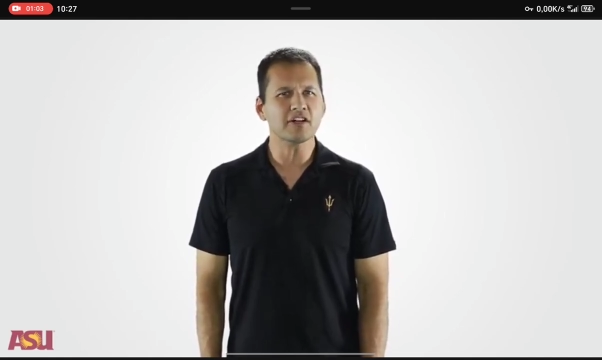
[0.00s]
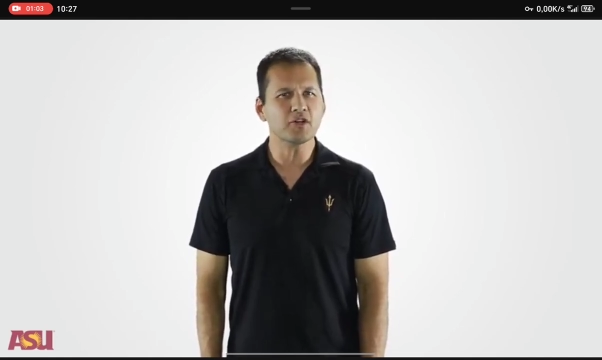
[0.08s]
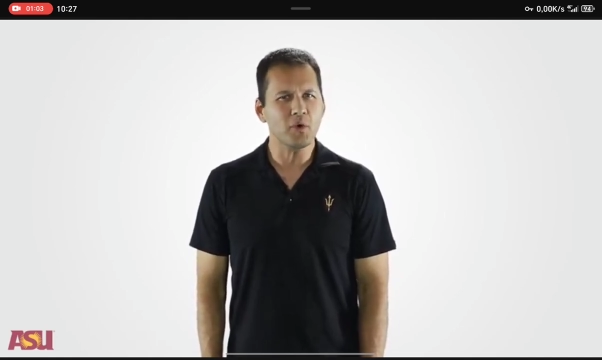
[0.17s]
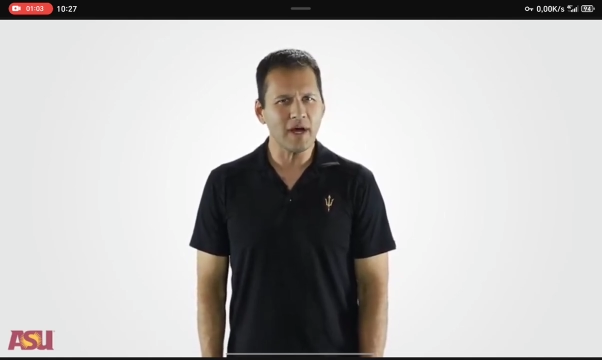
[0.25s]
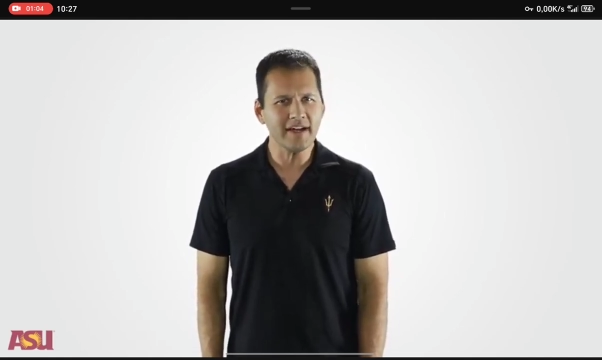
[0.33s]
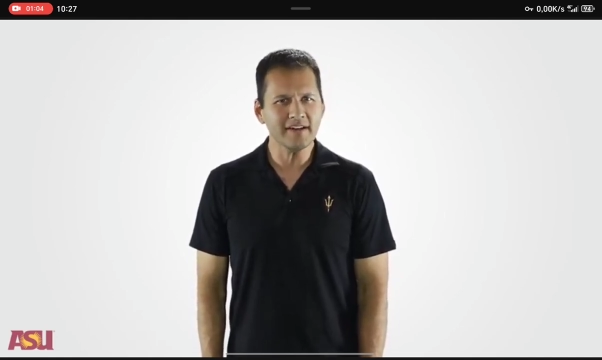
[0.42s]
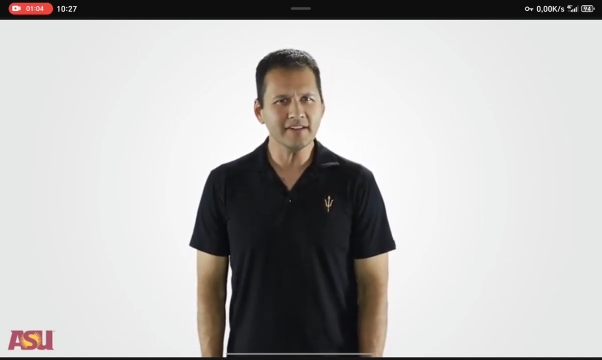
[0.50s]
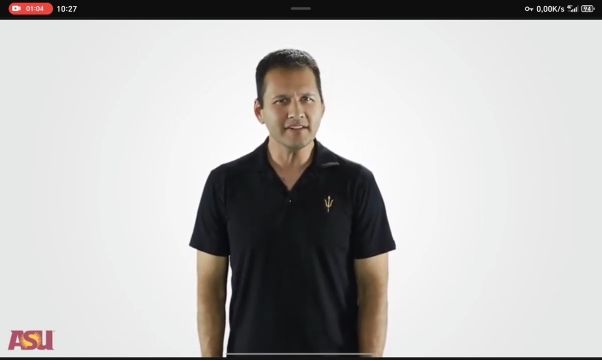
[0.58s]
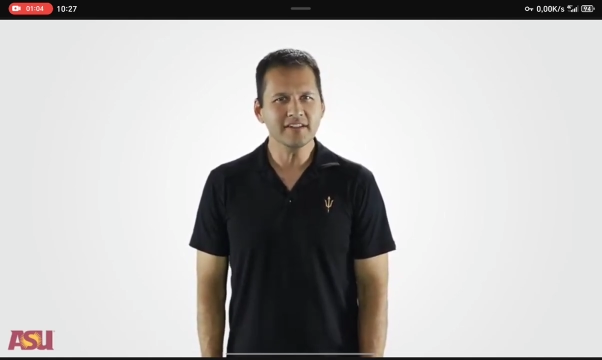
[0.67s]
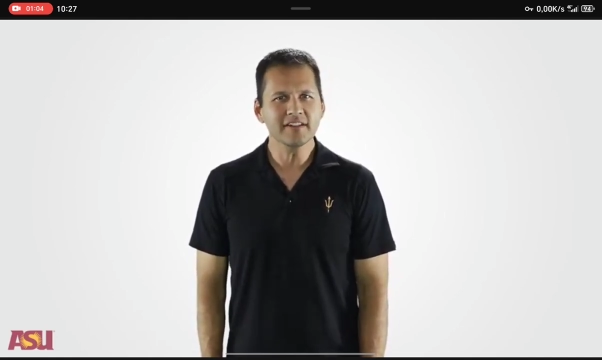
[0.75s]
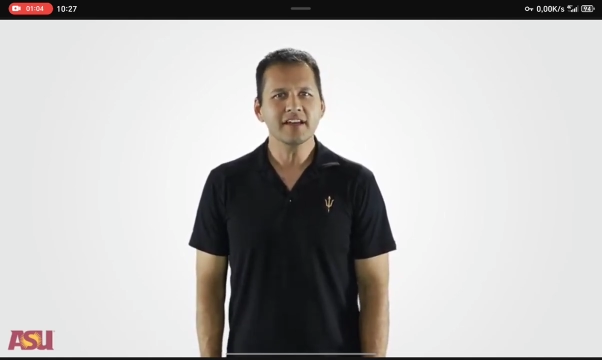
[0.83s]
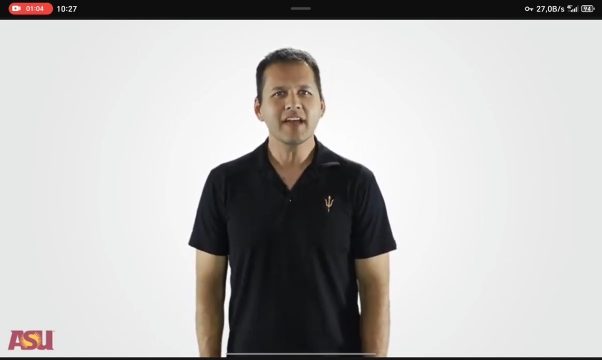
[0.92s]
are
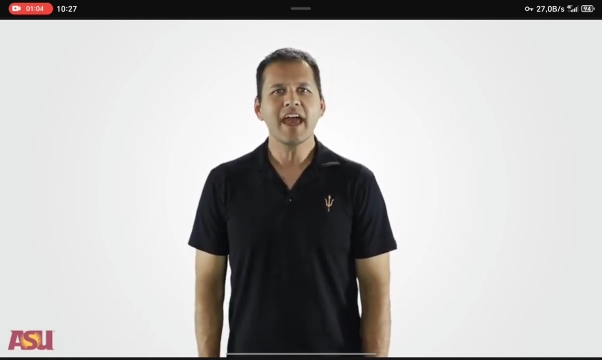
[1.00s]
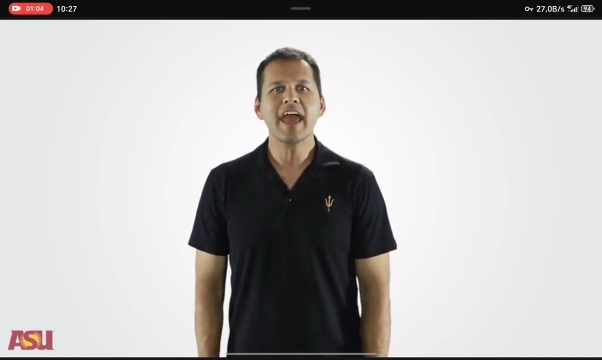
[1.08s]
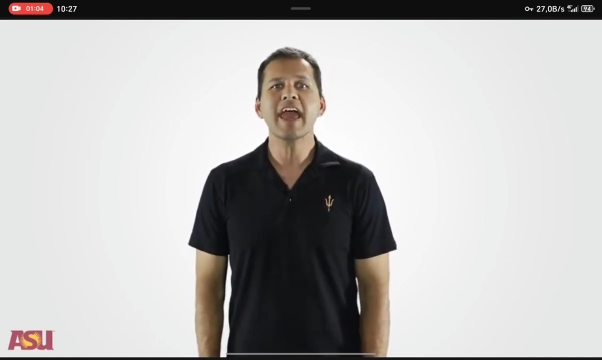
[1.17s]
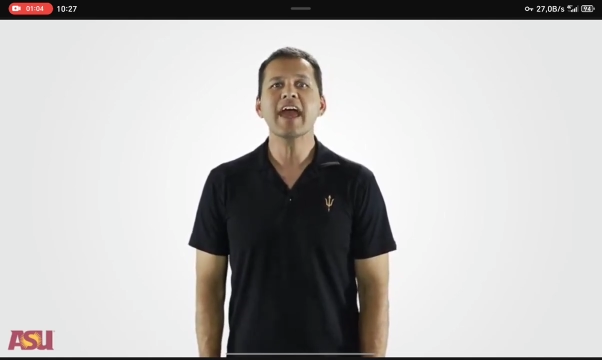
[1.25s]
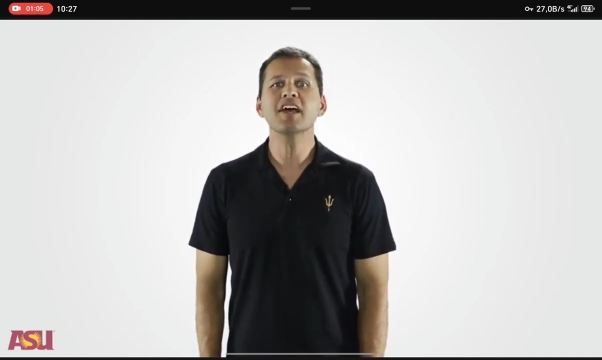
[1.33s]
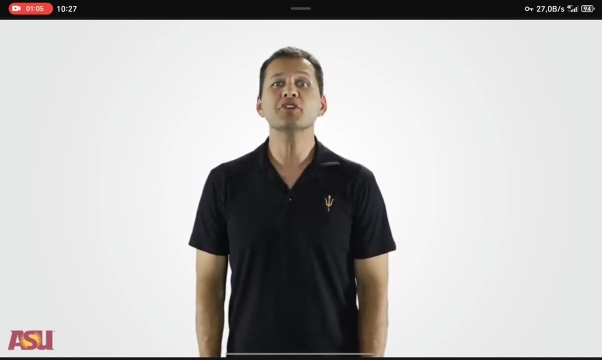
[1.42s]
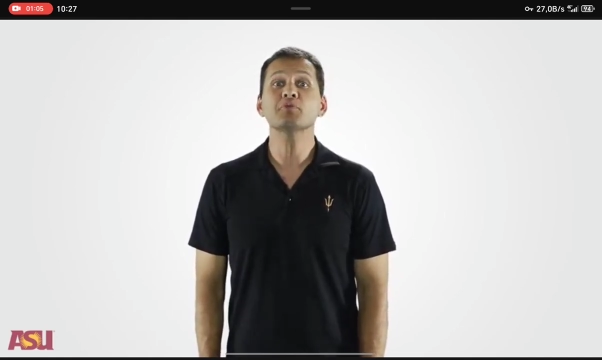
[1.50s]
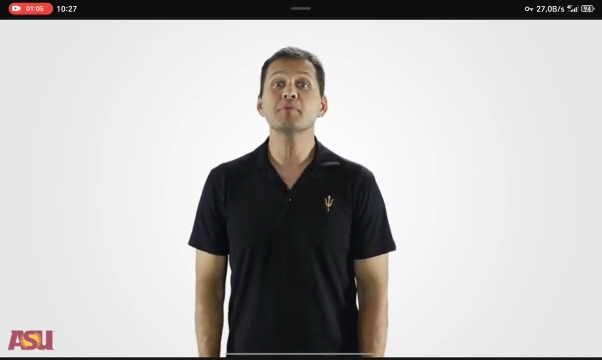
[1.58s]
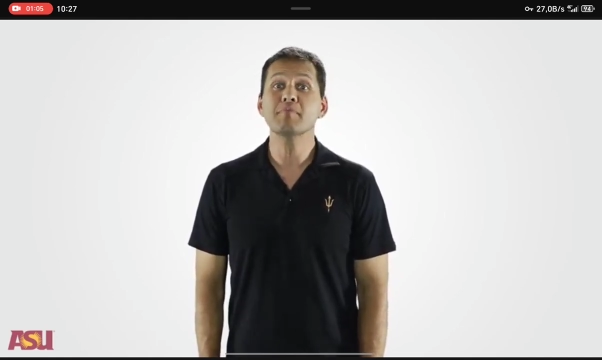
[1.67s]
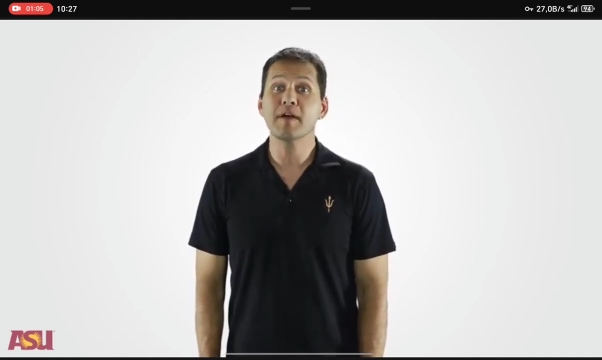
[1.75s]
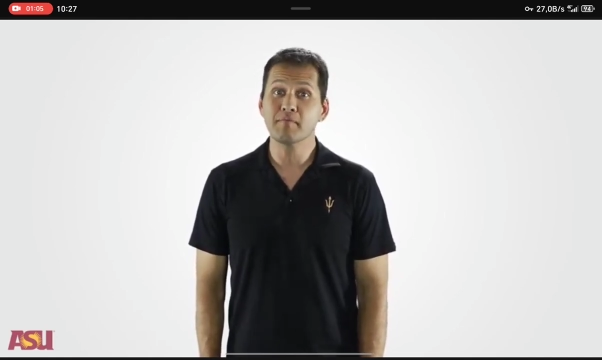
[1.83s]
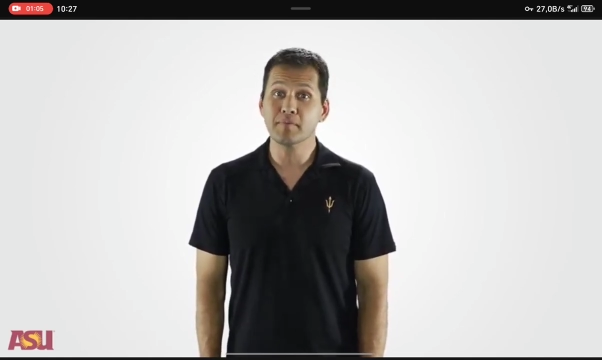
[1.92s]
acquired
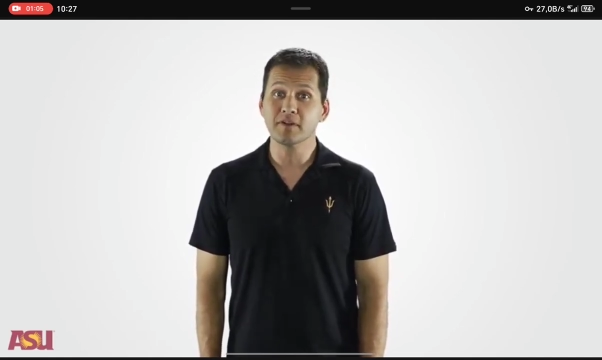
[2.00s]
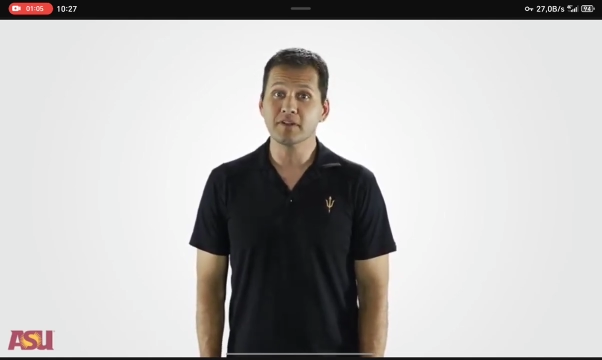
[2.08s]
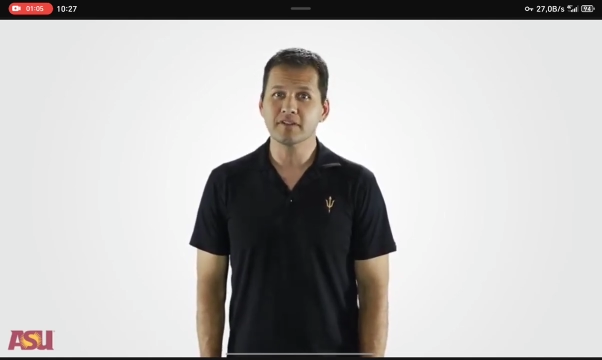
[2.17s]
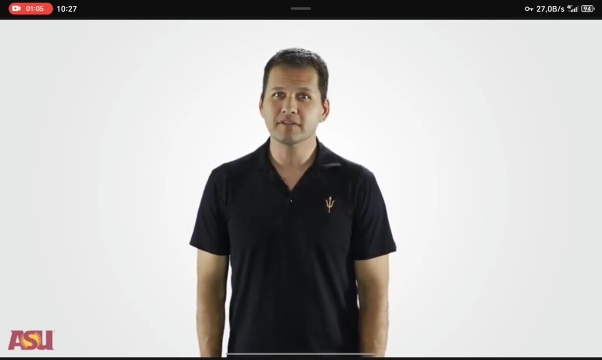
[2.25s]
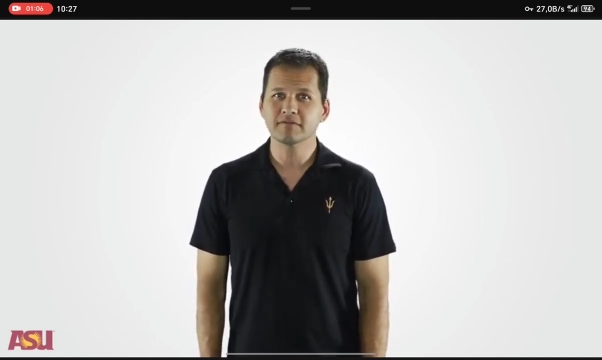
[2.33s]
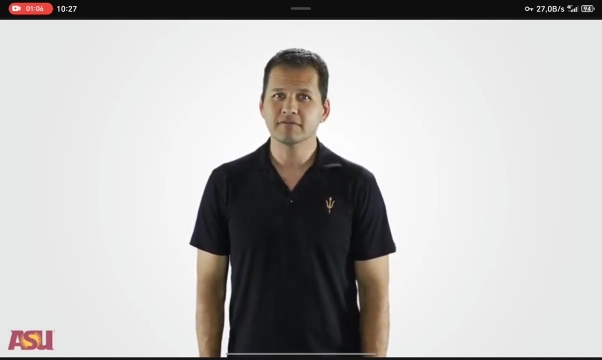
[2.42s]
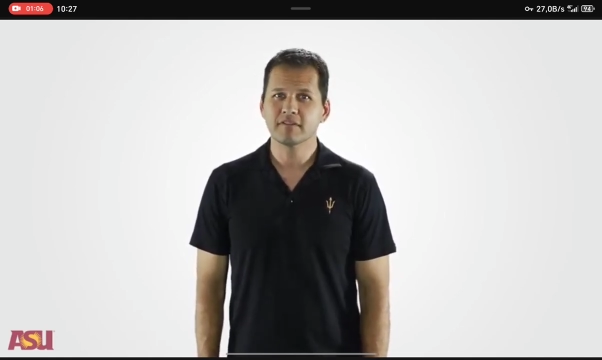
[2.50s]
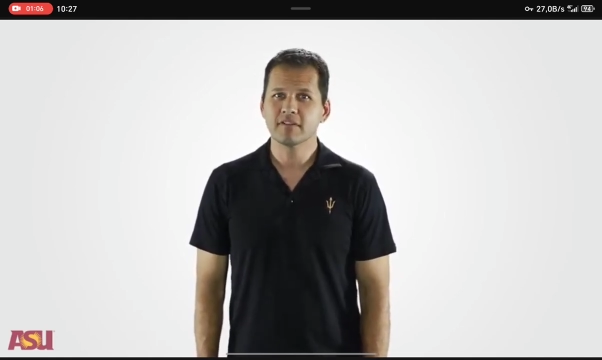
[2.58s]
and remembered.